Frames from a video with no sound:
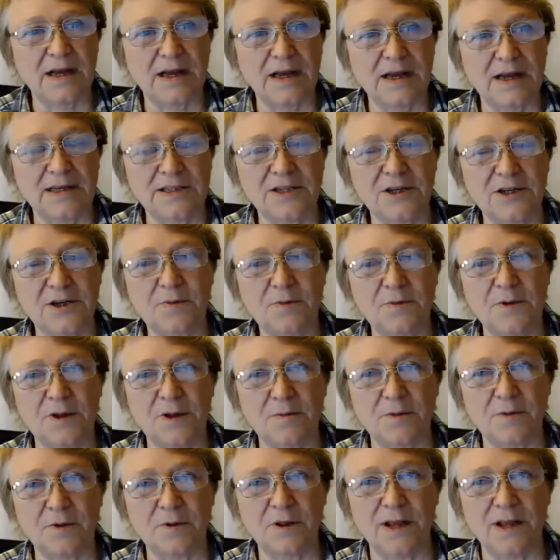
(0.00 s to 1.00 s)
until
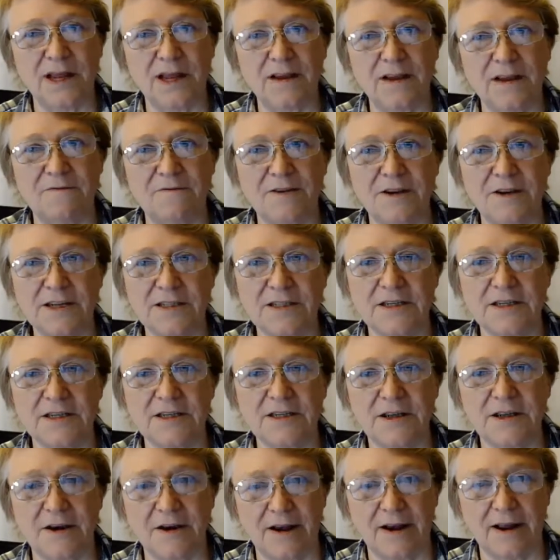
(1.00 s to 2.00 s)
people get it fixed in
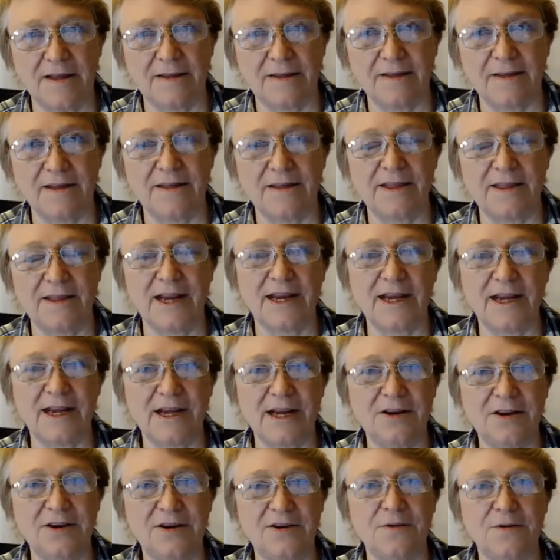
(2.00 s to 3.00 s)
their head that they
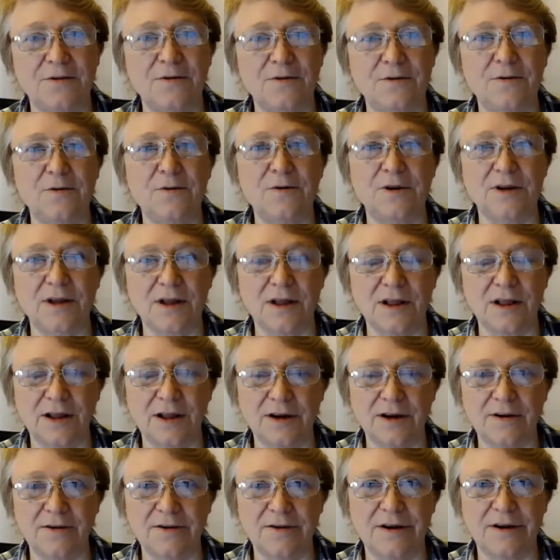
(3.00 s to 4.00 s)
need to
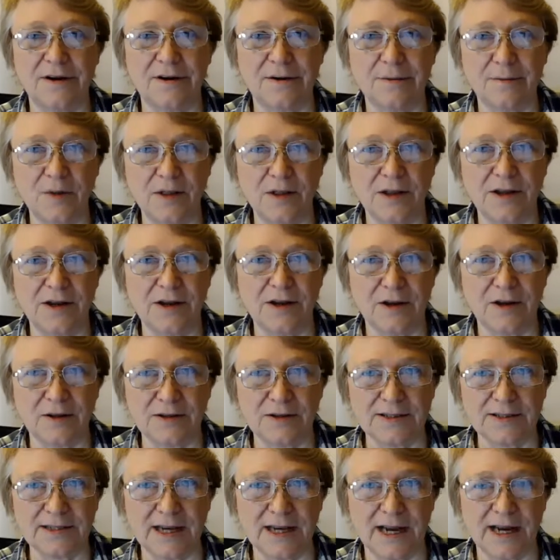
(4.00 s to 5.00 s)
declare their political
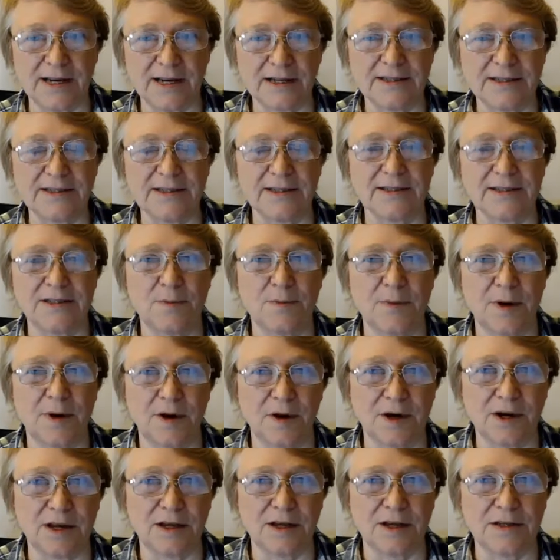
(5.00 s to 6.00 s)
status as
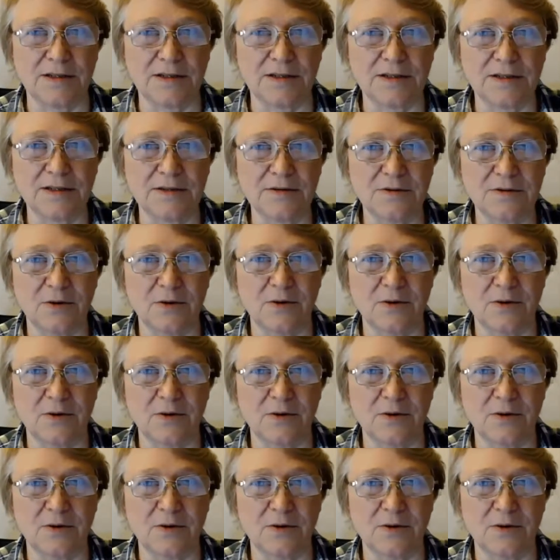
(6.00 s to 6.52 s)
Americans,